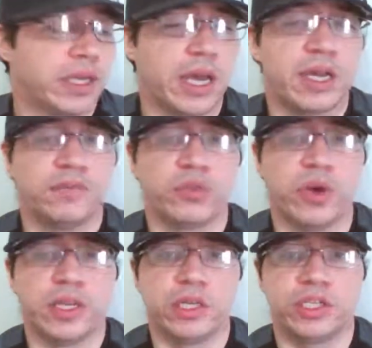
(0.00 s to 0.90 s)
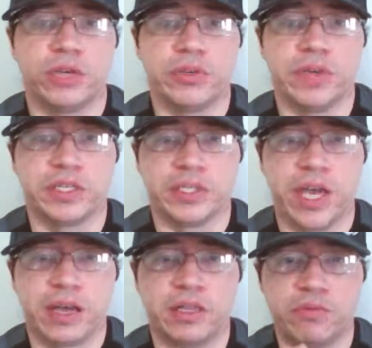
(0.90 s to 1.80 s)
kind of trying to show you
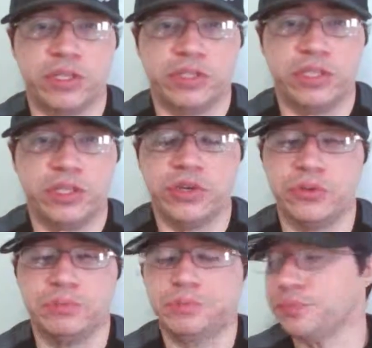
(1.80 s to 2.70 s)
exactly what to do.